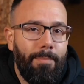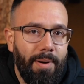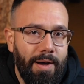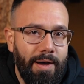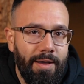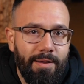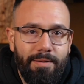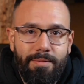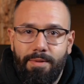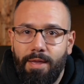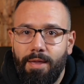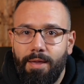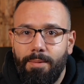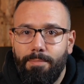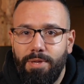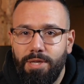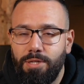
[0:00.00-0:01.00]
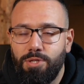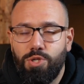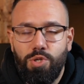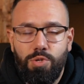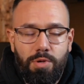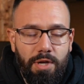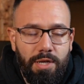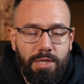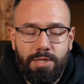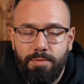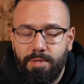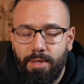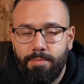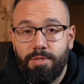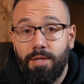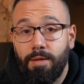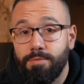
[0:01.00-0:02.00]
But being too greedy
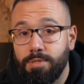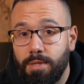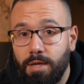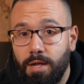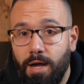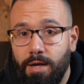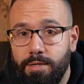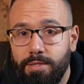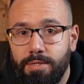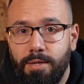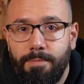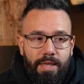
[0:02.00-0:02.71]
sometimes comes with a cost.